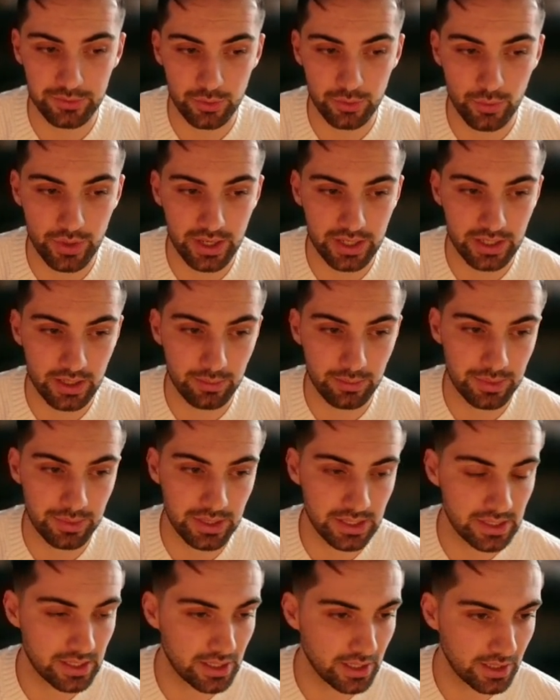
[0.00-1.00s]
left wing
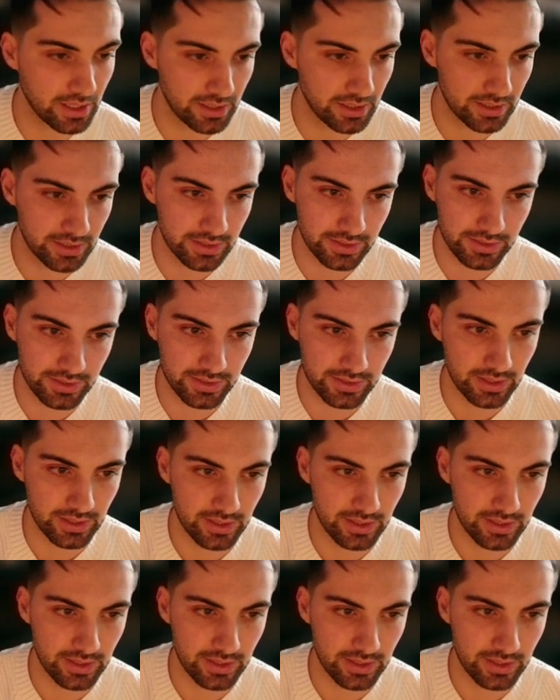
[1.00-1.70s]
because